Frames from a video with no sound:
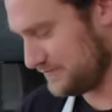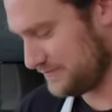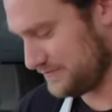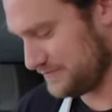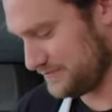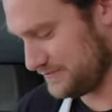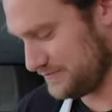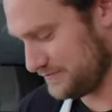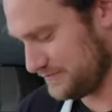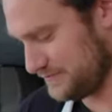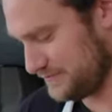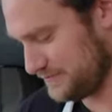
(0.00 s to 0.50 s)

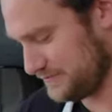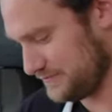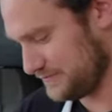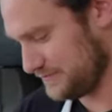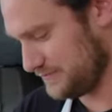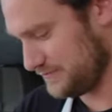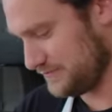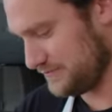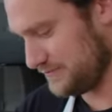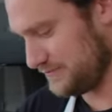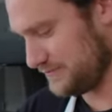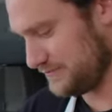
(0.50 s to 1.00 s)

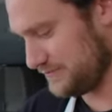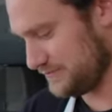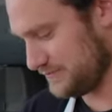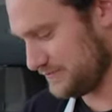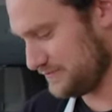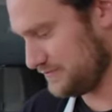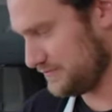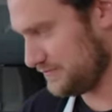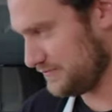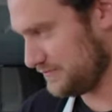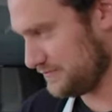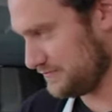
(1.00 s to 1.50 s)

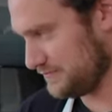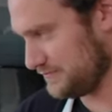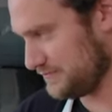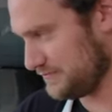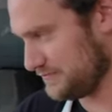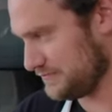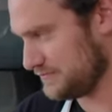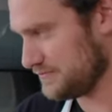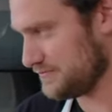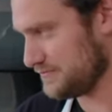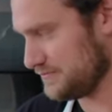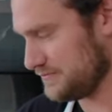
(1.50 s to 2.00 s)

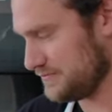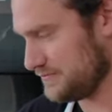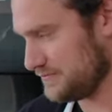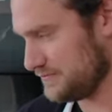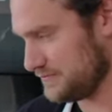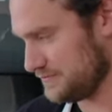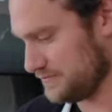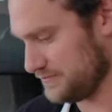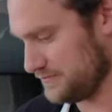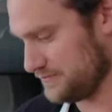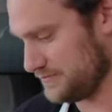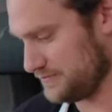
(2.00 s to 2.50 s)

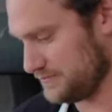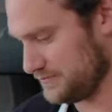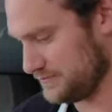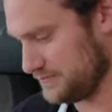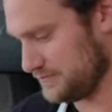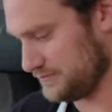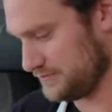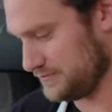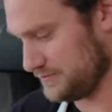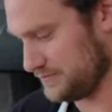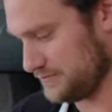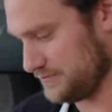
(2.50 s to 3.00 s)

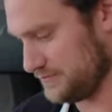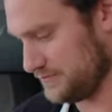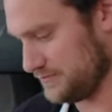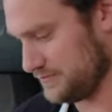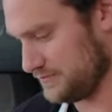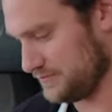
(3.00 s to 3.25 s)
(silent)